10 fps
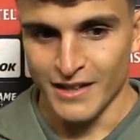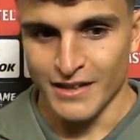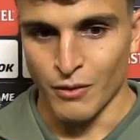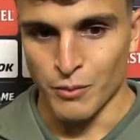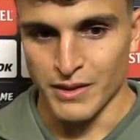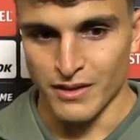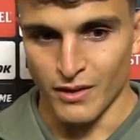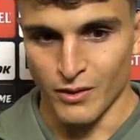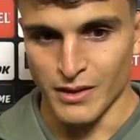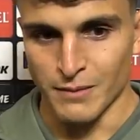That would be the
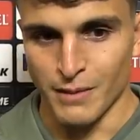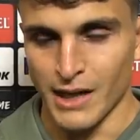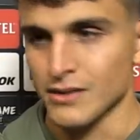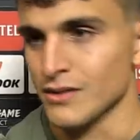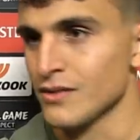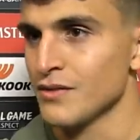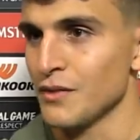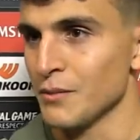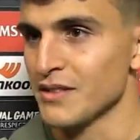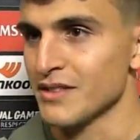only minus
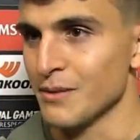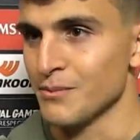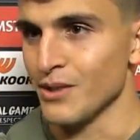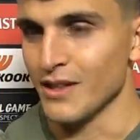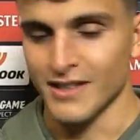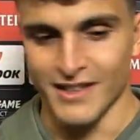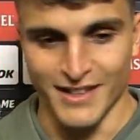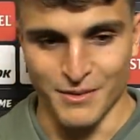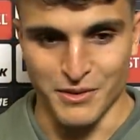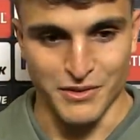from this game, really.
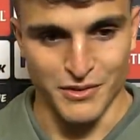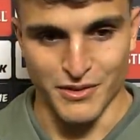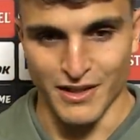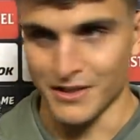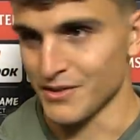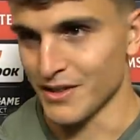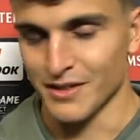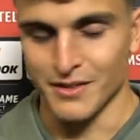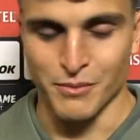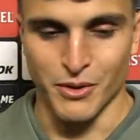We could score, like you
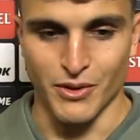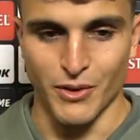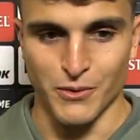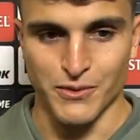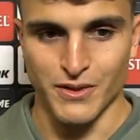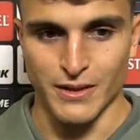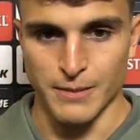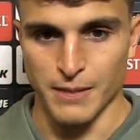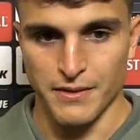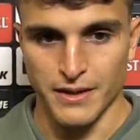said, more goals.
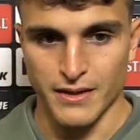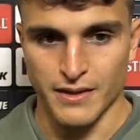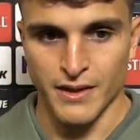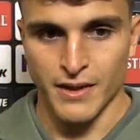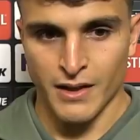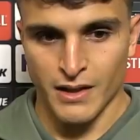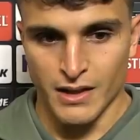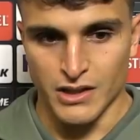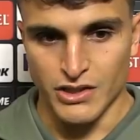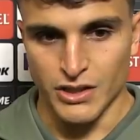But I think,
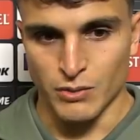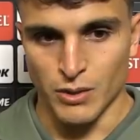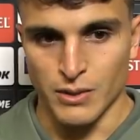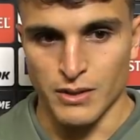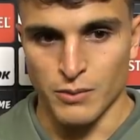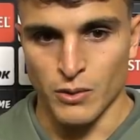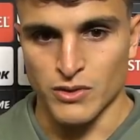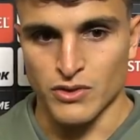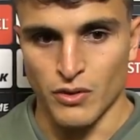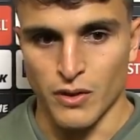in general, we
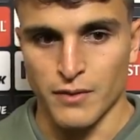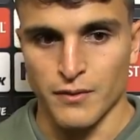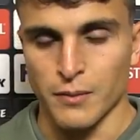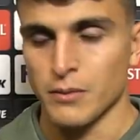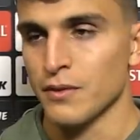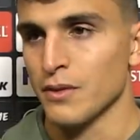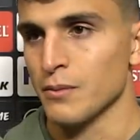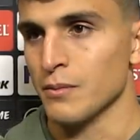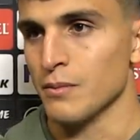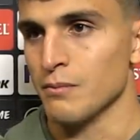looked strong
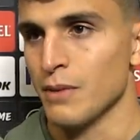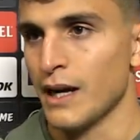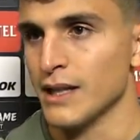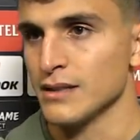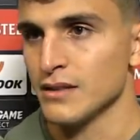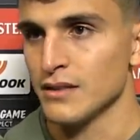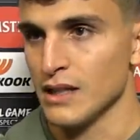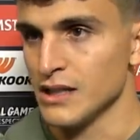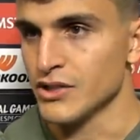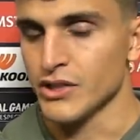from behind.
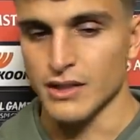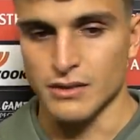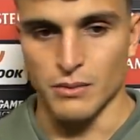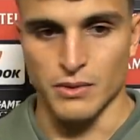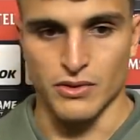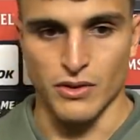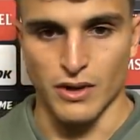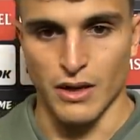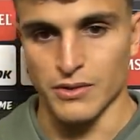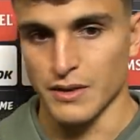Clean sheet, we were
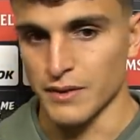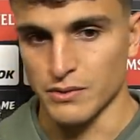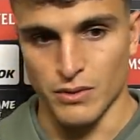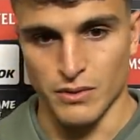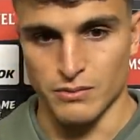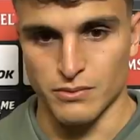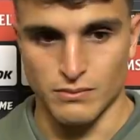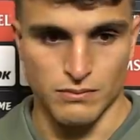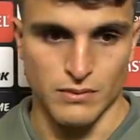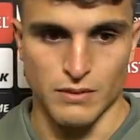strong. Our defense were
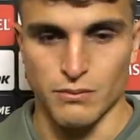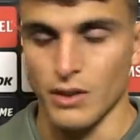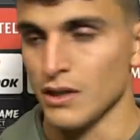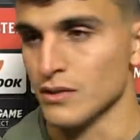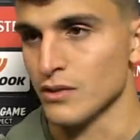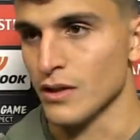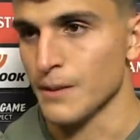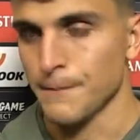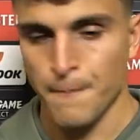brilliant today.